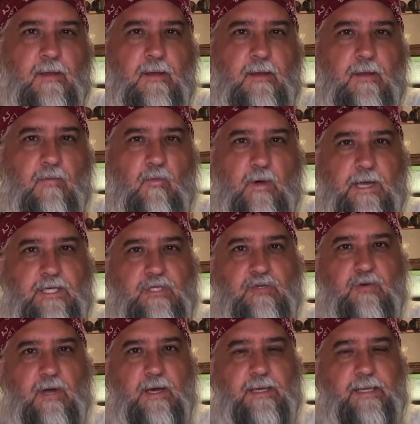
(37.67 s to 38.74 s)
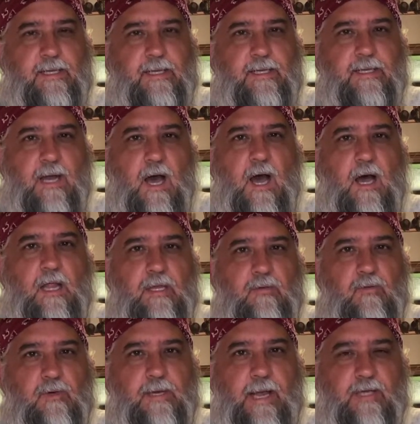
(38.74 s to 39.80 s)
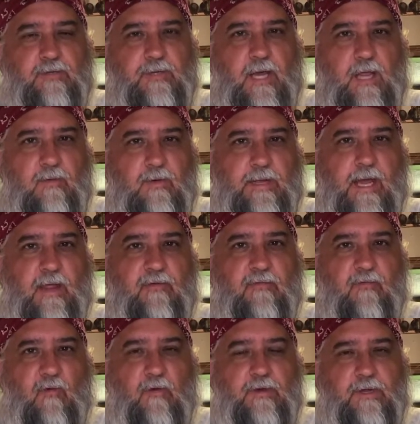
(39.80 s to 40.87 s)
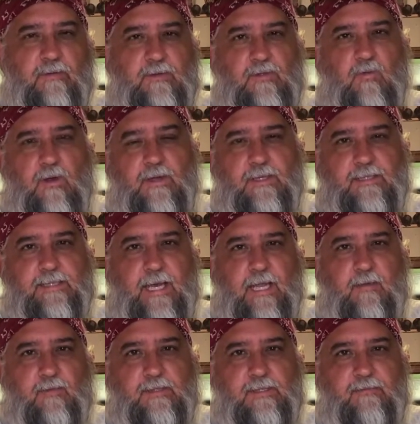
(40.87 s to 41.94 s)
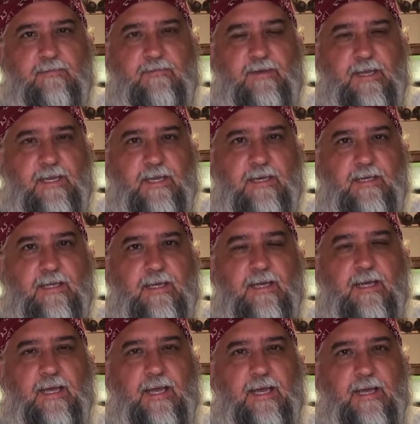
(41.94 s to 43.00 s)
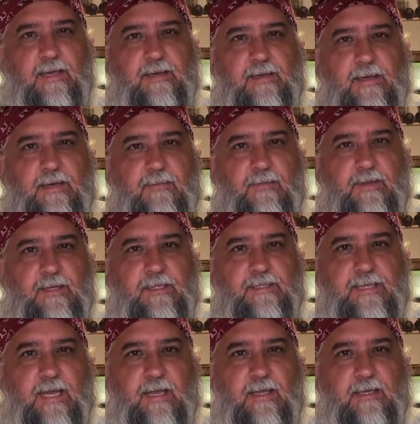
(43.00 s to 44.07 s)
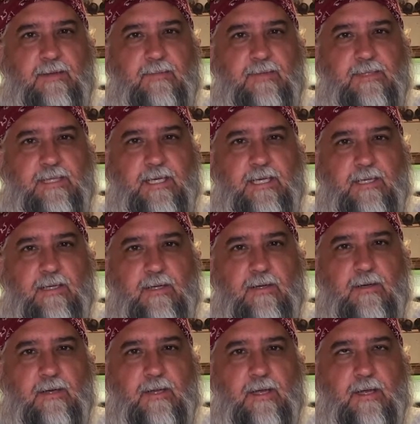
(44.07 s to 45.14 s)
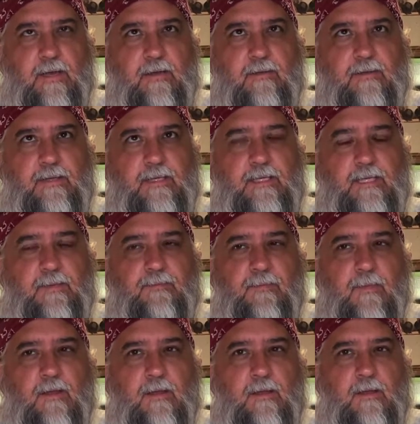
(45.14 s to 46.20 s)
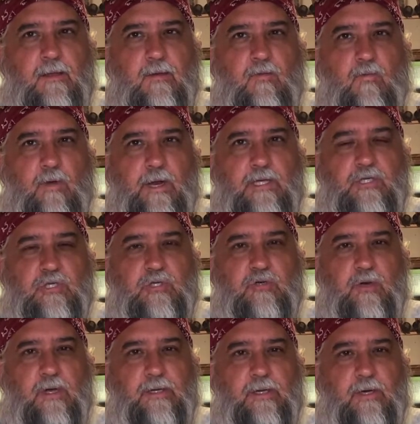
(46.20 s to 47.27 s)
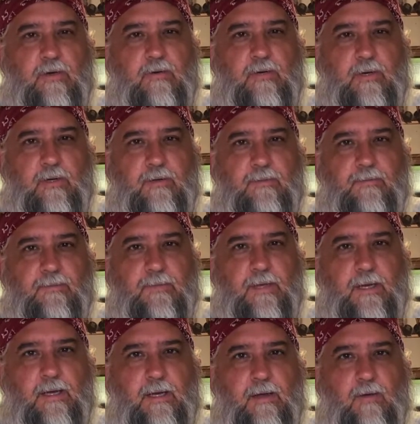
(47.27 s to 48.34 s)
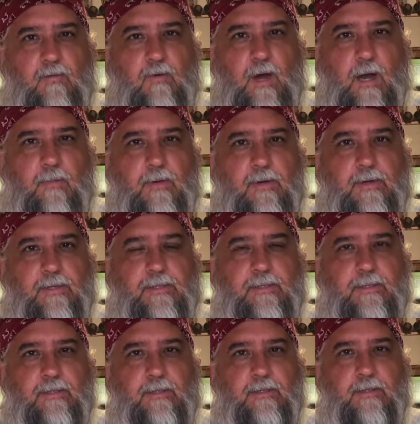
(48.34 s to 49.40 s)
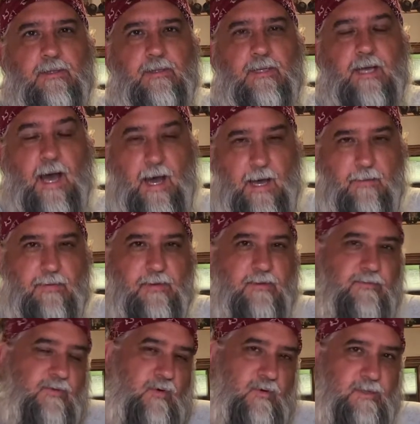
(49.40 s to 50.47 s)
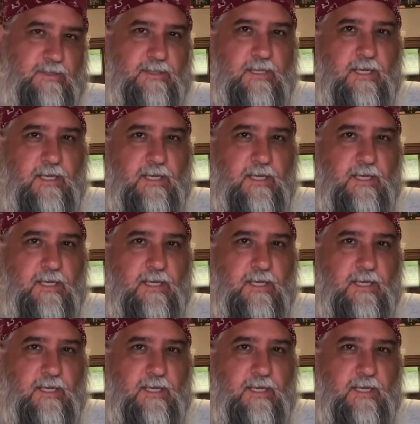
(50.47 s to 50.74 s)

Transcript: restaurant in Hollywood, actually Hollywood, California, was where this salad was invented. And this salad in particular, the restaurant owner, Robert Cobb, of course,